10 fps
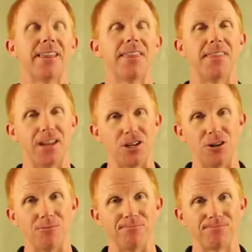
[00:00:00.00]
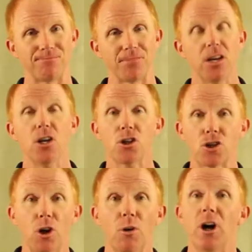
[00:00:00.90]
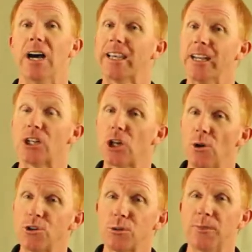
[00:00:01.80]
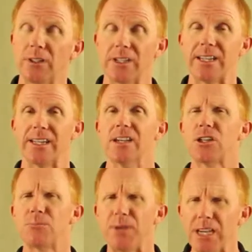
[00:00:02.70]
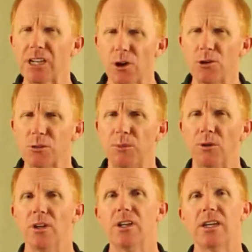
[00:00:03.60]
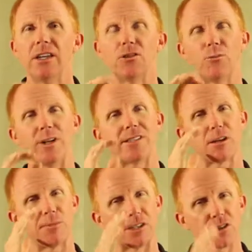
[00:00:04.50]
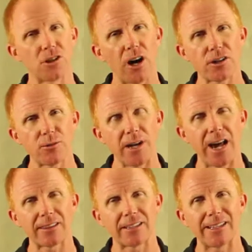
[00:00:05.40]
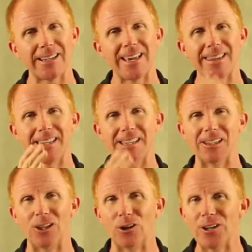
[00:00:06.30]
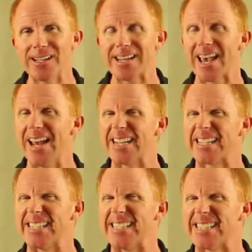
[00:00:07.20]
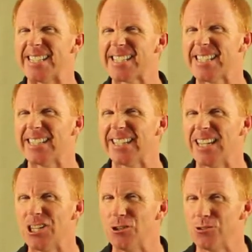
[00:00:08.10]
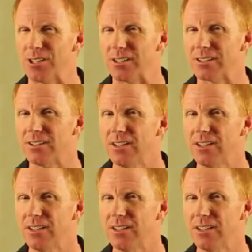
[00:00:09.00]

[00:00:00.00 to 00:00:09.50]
than you. So again, coachability, being coachable, is when something's taught to an athlete, they learn it and consistently use it.